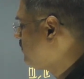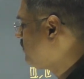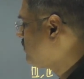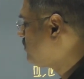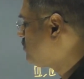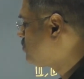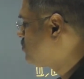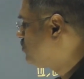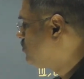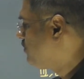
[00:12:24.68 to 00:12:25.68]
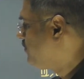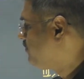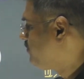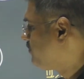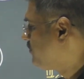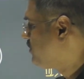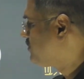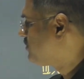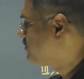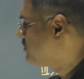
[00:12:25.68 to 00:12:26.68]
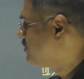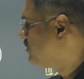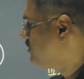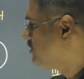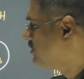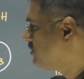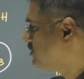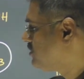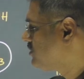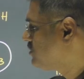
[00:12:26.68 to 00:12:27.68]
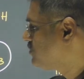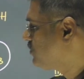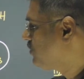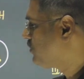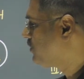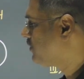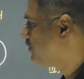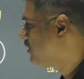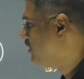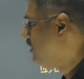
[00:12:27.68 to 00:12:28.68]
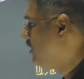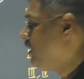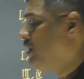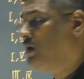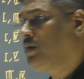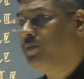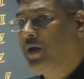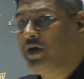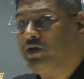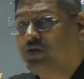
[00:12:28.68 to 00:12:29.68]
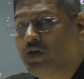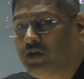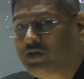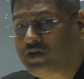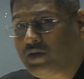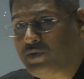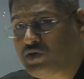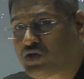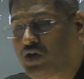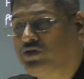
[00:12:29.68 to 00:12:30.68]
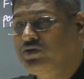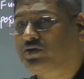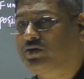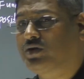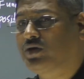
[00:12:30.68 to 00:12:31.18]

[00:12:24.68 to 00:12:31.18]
this is 2, this is 3, this is 4. The parent chain itself is changed.